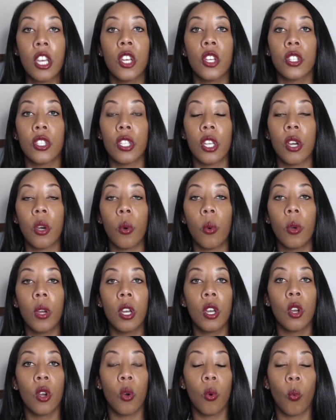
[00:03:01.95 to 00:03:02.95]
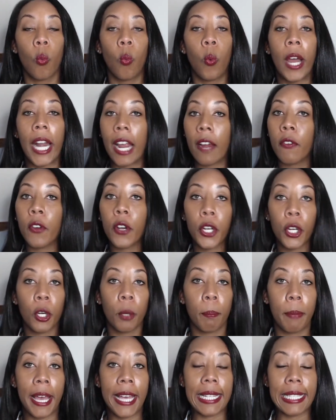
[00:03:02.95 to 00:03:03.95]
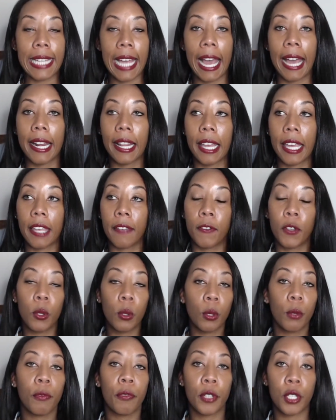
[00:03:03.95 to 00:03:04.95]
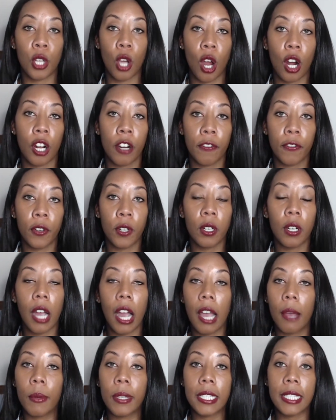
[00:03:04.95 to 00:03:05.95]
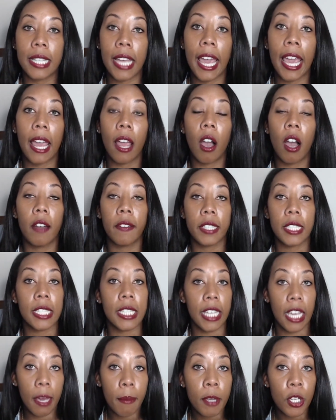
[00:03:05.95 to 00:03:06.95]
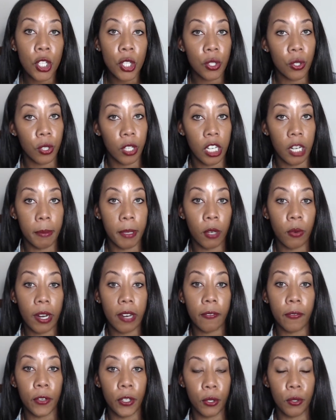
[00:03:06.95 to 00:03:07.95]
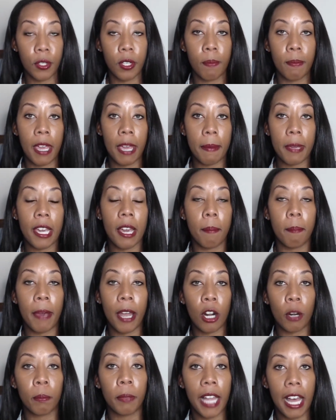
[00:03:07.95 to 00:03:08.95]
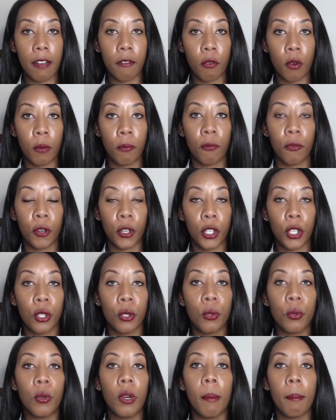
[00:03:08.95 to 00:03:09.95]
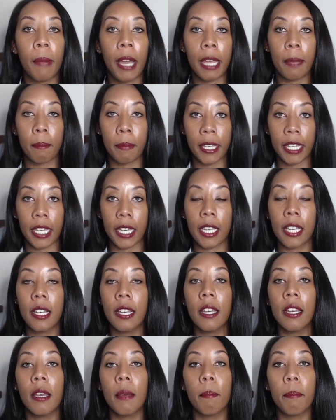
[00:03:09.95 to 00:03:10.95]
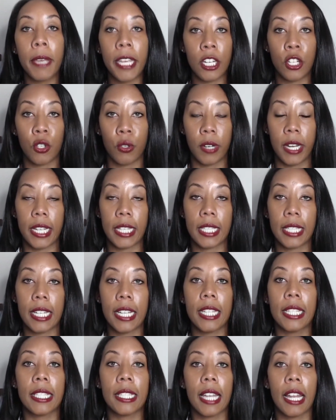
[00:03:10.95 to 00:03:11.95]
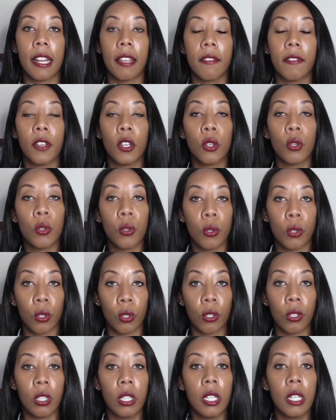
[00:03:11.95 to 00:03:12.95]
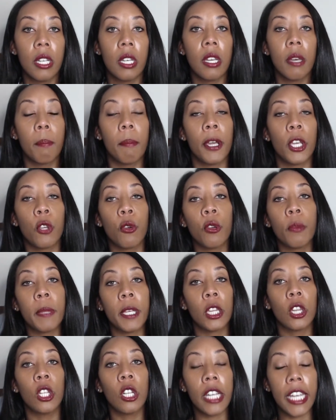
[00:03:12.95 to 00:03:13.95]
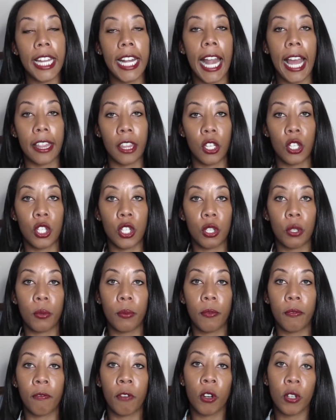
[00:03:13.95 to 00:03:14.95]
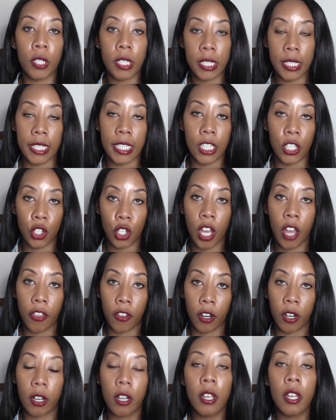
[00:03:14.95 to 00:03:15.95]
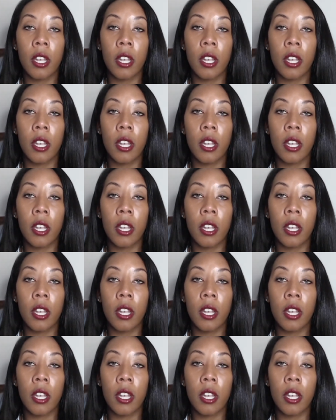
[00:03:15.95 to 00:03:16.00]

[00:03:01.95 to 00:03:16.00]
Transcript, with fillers: So, whatever you're best at, like if you're a photographer, I would say obviously images are going to be great for you. So, maybe a better platform for you might be Pinterest instead of Google. But you would be looking at the two versus each other